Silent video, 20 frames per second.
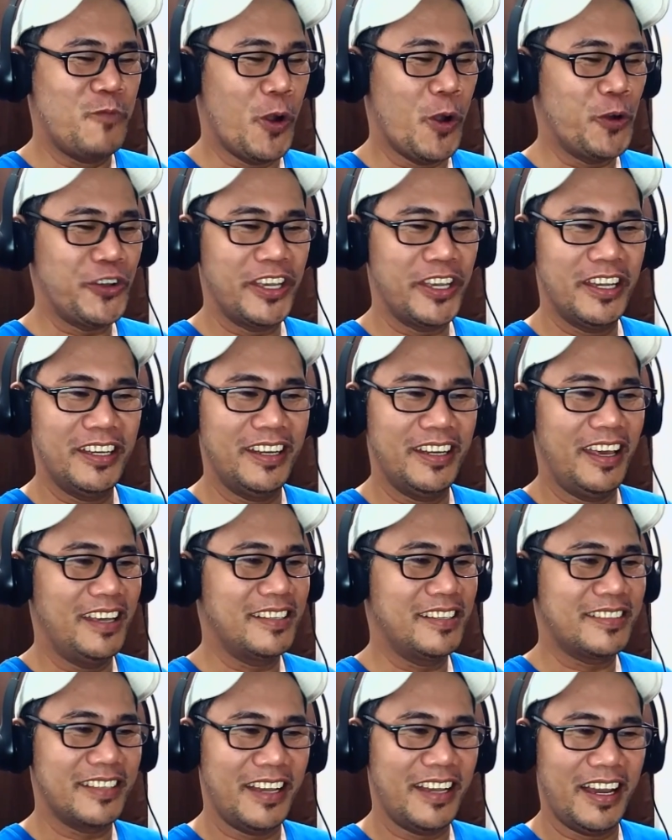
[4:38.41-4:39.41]
Bojan
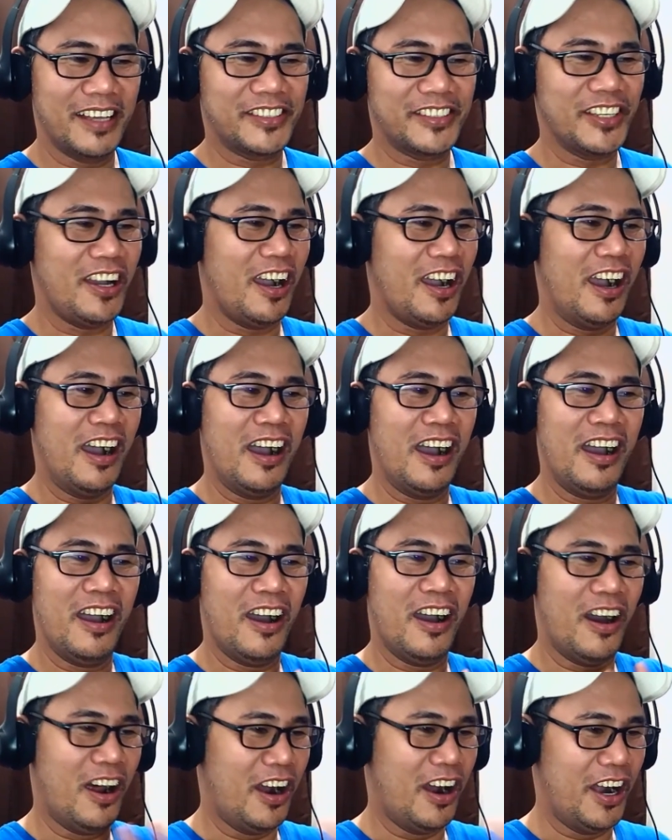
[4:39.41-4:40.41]
is such a
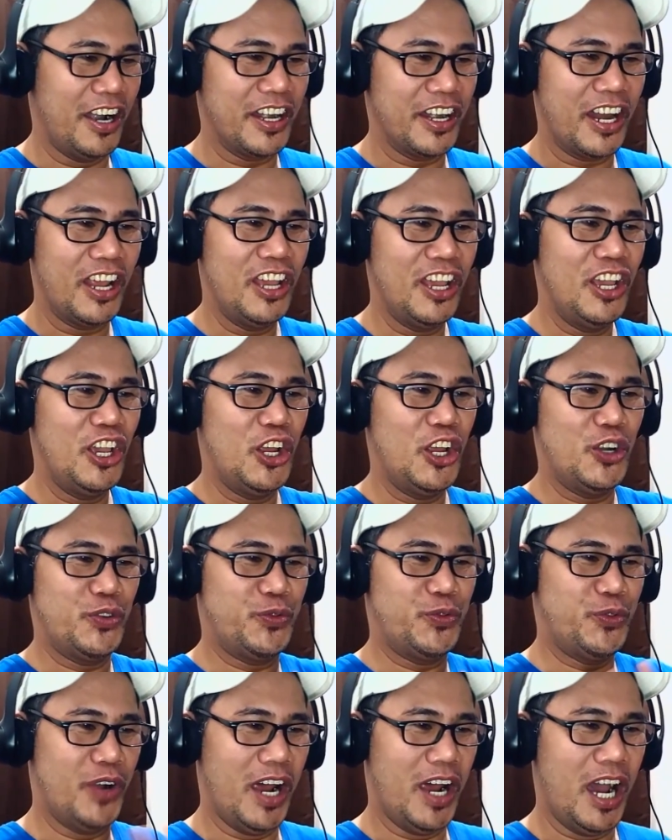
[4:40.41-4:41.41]
hard
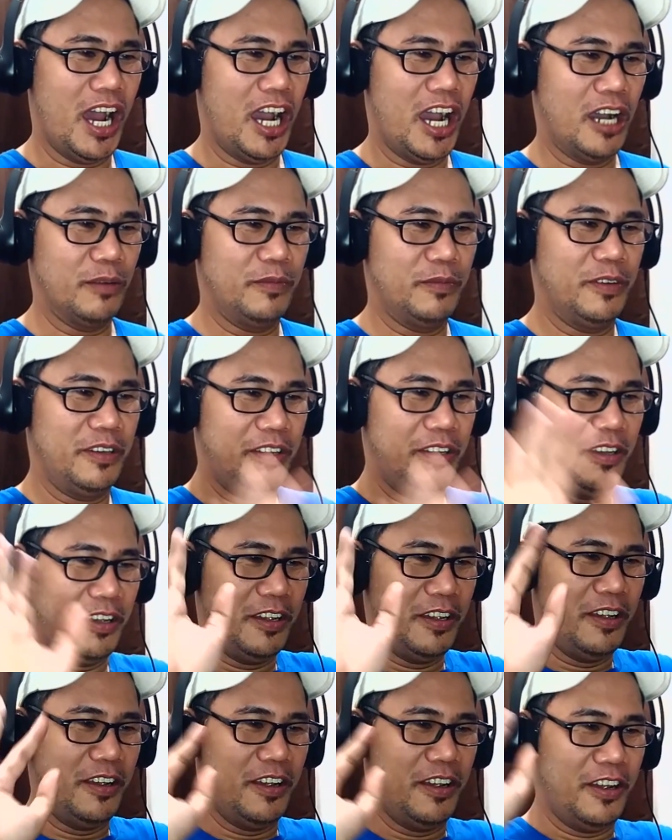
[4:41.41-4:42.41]
rock.
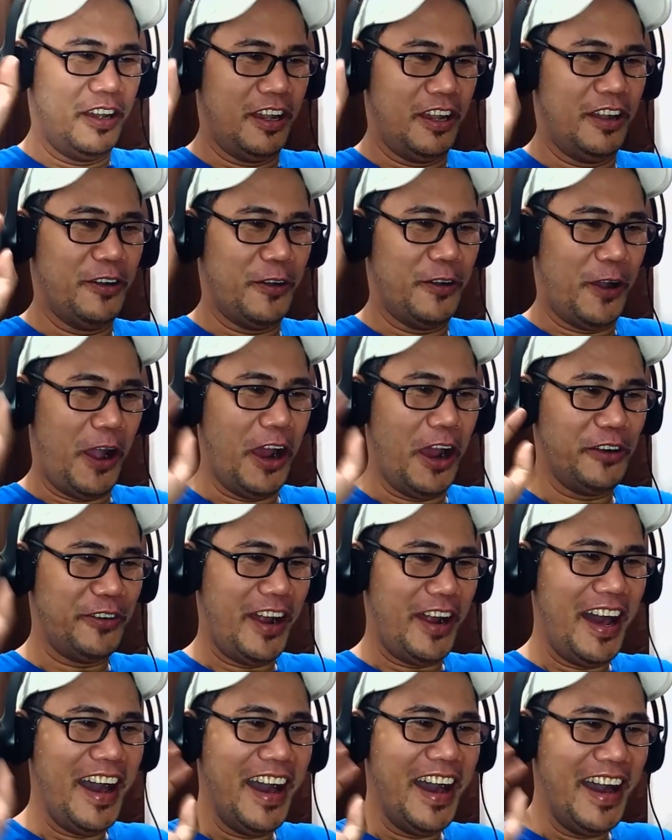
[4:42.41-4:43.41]

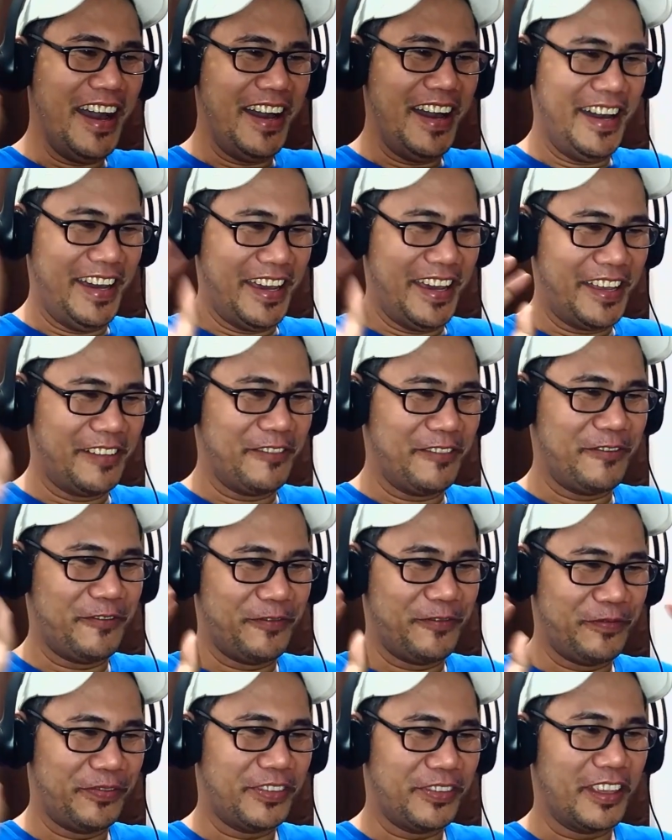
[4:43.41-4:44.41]

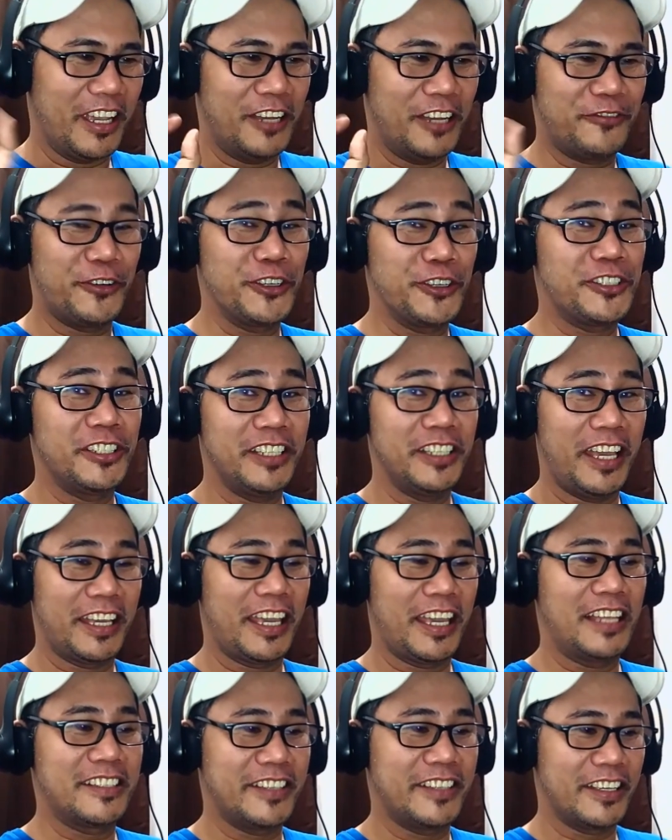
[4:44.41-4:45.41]
Alright! Unfortunately, I
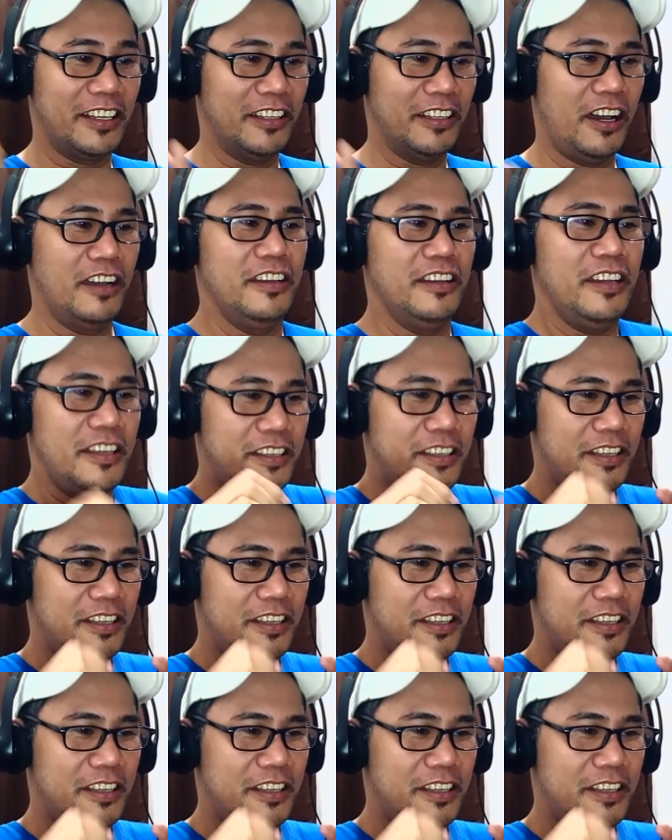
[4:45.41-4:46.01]
can't sing along.